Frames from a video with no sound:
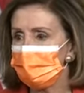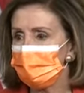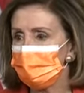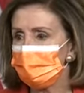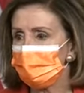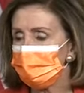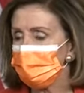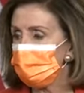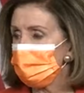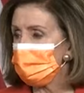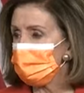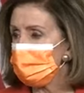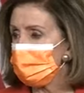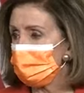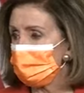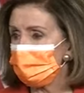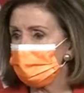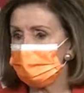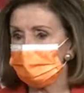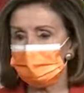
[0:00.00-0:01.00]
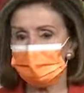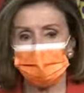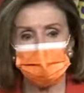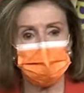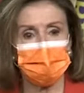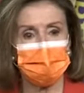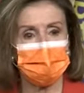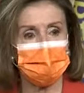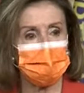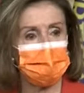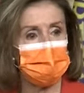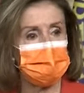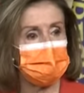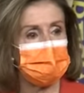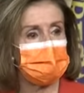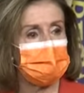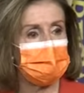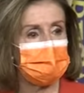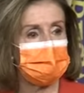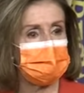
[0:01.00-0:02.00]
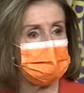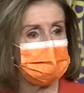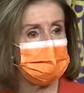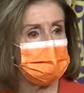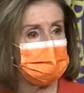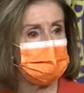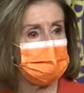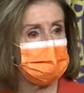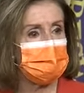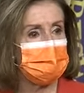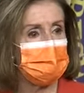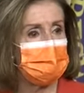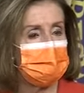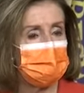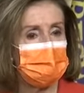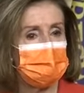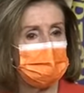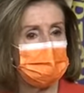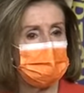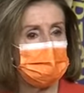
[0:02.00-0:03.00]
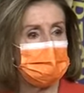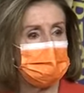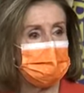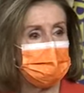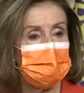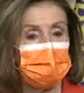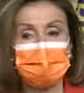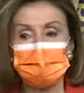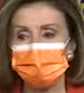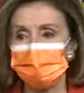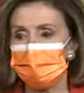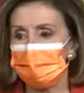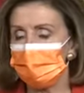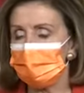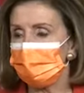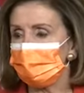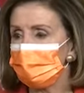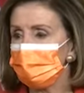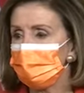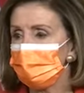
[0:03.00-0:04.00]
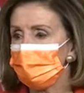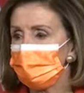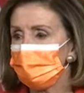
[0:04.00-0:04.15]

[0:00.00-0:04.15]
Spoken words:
the coronavirus, COVID-19, a pandemic.